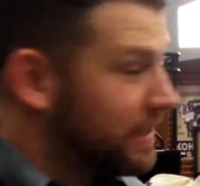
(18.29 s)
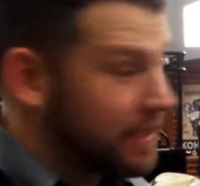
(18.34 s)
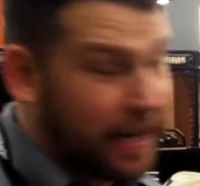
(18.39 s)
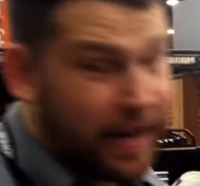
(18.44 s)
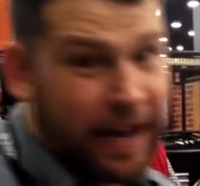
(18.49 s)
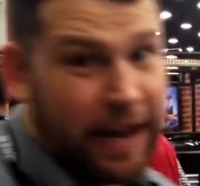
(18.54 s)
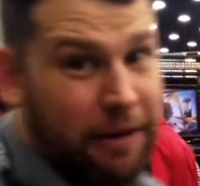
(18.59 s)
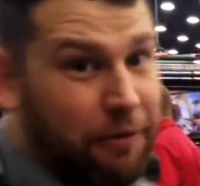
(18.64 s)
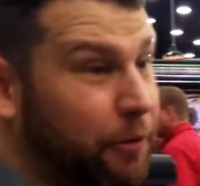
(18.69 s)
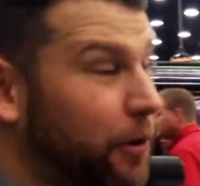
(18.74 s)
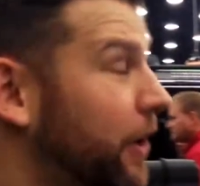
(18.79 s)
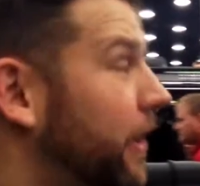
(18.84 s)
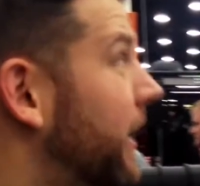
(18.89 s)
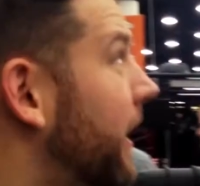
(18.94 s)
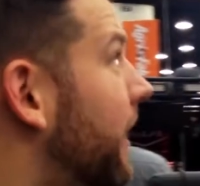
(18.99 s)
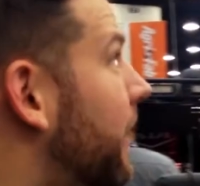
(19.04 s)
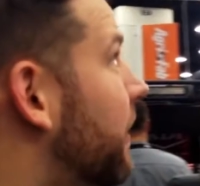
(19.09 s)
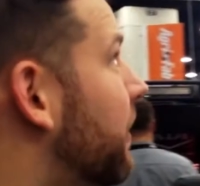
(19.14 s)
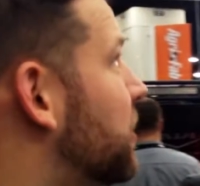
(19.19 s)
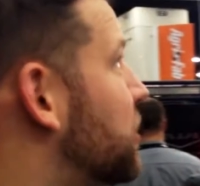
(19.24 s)
Today
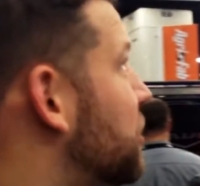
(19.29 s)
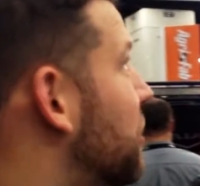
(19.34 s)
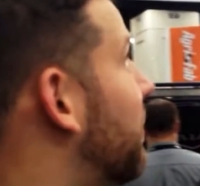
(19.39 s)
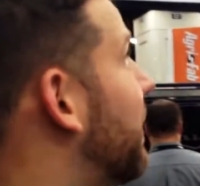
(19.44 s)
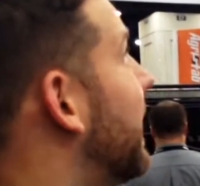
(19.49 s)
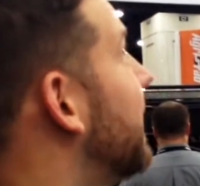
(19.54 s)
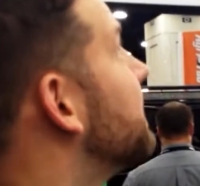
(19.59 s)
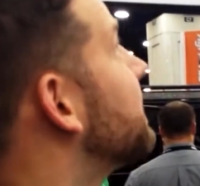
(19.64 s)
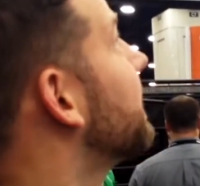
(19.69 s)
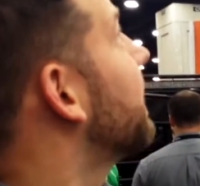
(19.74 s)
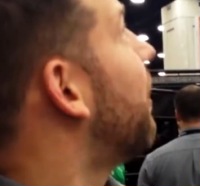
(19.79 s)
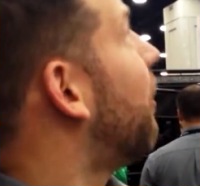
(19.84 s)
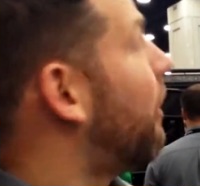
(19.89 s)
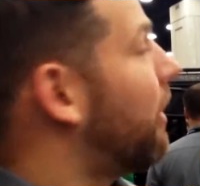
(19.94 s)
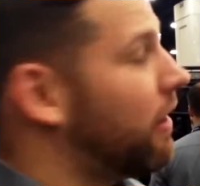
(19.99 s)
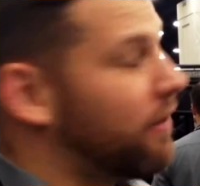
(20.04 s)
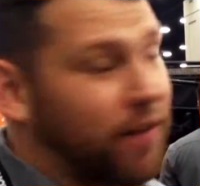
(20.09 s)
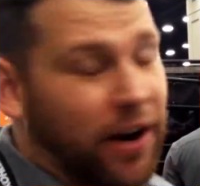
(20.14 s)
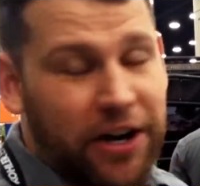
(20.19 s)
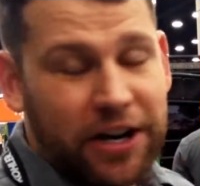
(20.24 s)
we are showcasing
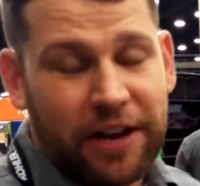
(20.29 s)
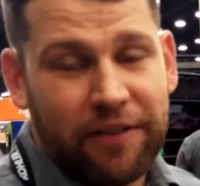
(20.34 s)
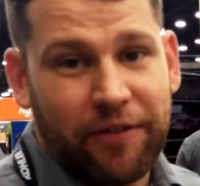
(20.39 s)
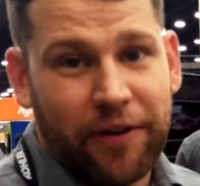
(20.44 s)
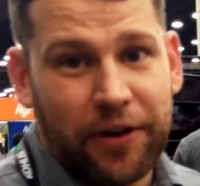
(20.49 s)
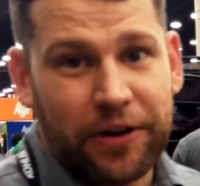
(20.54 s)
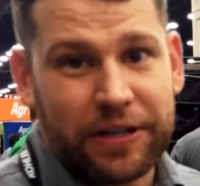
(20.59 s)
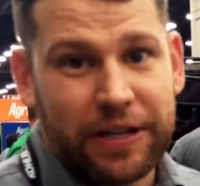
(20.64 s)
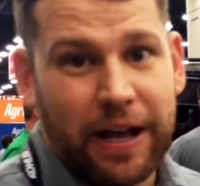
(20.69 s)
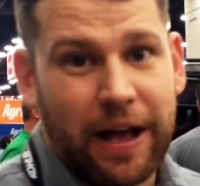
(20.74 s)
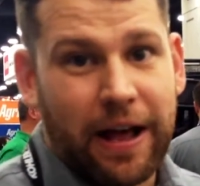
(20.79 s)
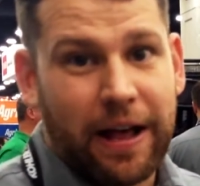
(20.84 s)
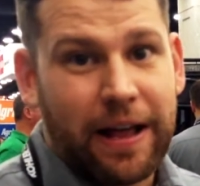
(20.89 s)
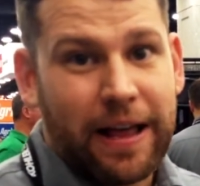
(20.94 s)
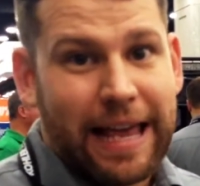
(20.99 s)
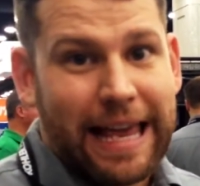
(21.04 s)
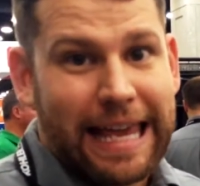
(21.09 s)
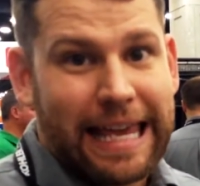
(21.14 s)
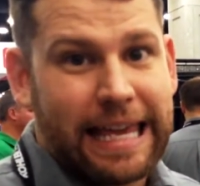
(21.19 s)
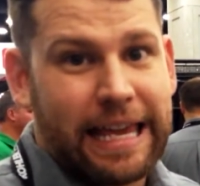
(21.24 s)
all of our different uh,
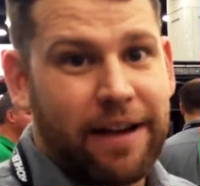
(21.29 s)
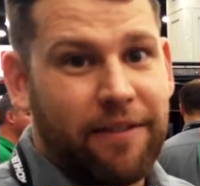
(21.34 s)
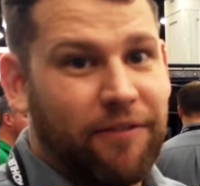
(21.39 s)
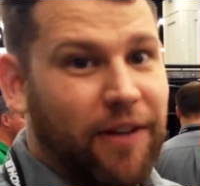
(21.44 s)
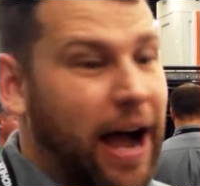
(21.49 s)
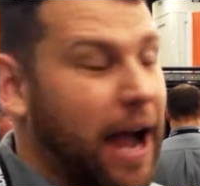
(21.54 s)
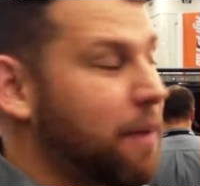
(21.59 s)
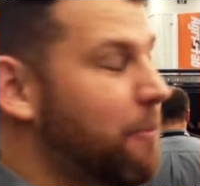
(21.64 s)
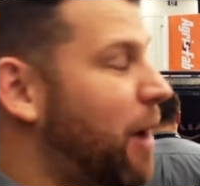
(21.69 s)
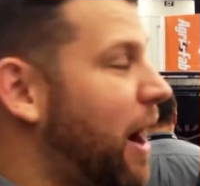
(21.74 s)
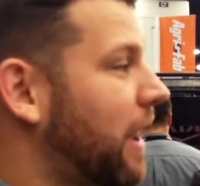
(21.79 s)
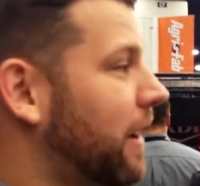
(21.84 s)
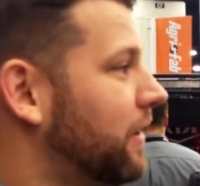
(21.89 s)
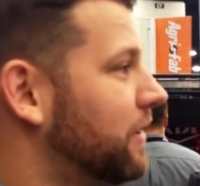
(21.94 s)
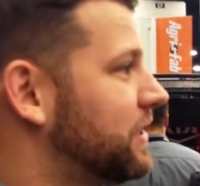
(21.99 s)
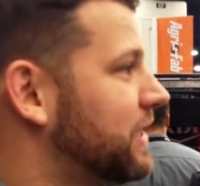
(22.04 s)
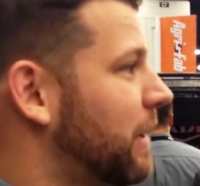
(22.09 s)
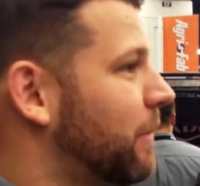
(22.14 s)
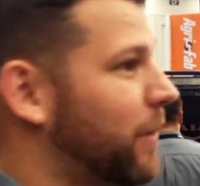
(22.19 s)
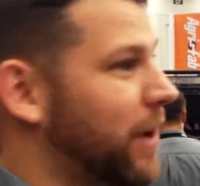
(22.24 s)
EFI
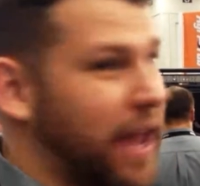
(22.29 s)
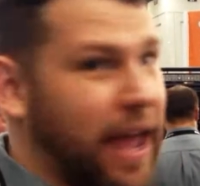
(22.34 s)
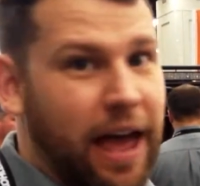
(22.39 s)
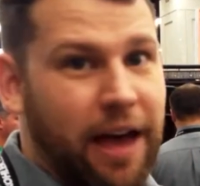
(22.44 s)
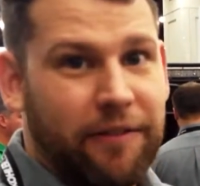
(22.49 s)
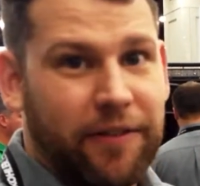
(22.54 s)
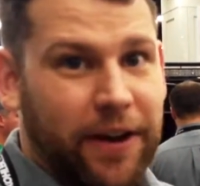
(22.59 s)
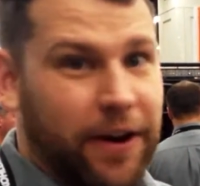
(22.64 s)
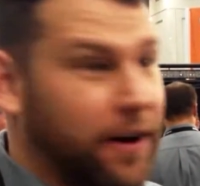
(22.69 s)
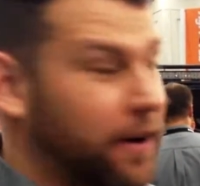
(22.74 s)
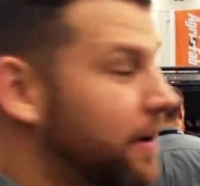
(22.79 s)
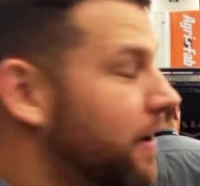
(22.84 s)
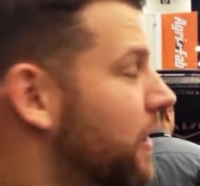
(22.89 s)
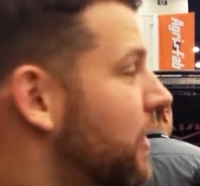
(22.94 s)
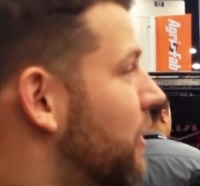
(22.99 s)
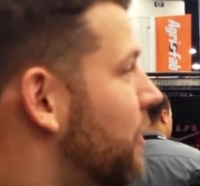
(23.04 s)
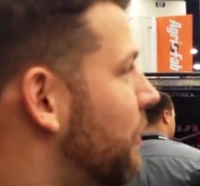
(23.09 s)
models that we have here.